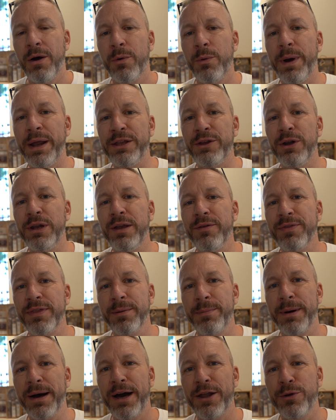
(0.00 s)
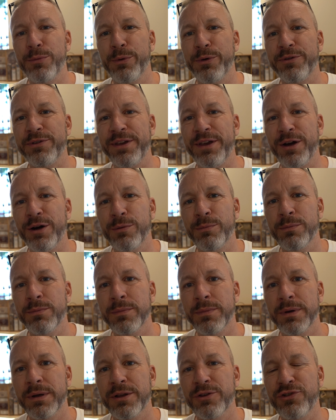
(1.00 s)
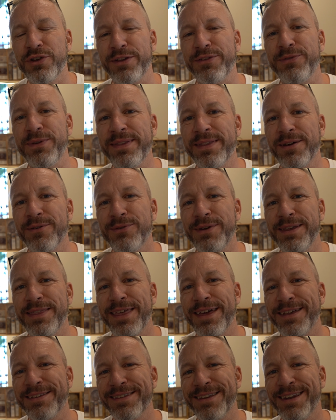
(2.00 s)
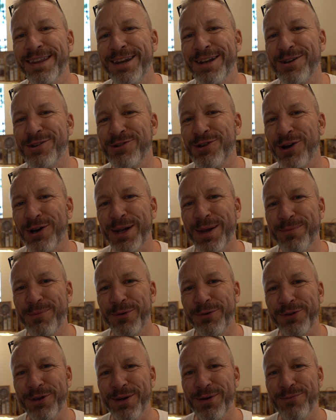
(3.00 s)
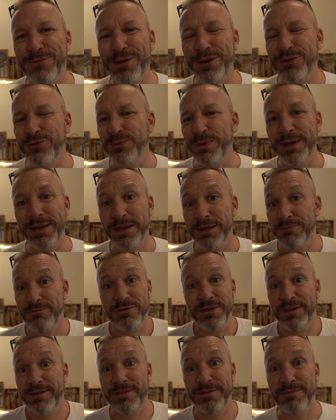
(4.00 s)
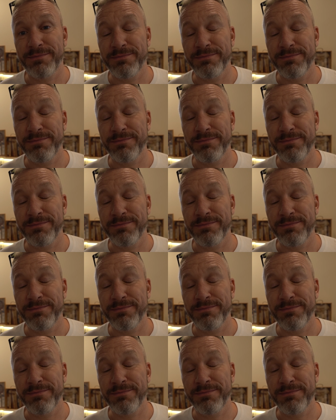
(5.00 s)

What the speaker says: When you leave the Prado Museum, just vis-a-vis there's a little chocolate museum which we just